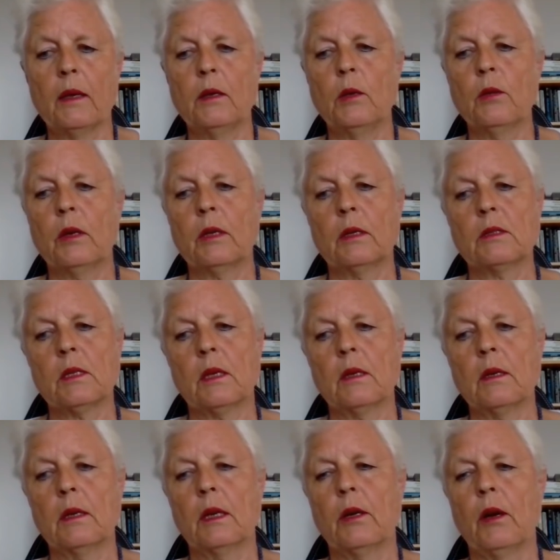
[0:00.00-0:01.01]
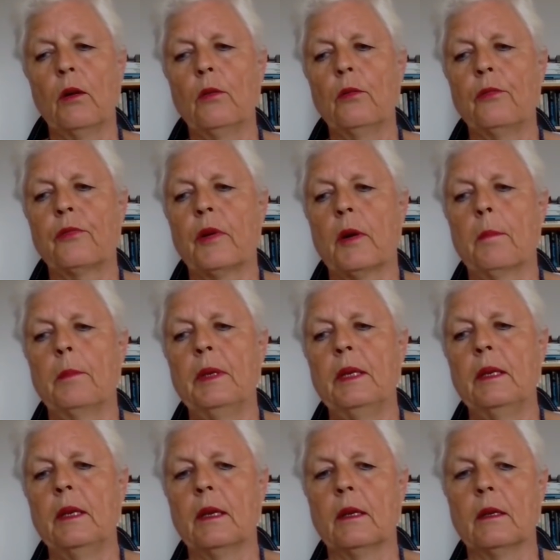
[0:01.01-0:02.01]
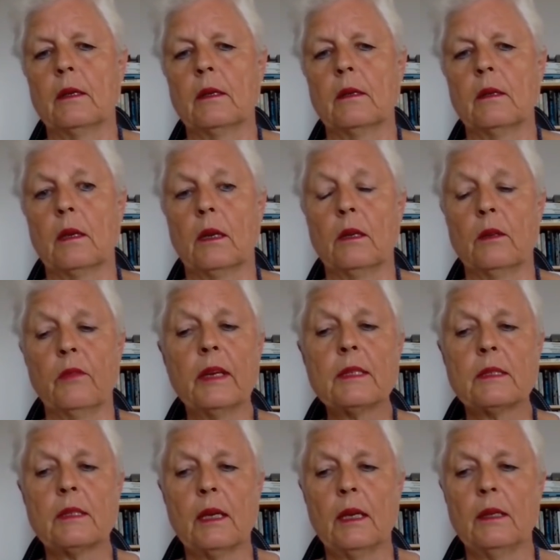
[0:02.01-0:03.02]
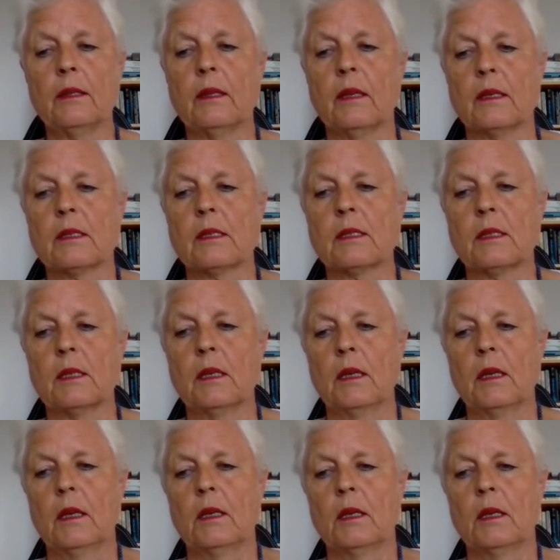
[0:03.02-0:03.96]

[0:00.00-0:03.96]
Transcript: you can suddenly go from being a convinced atheist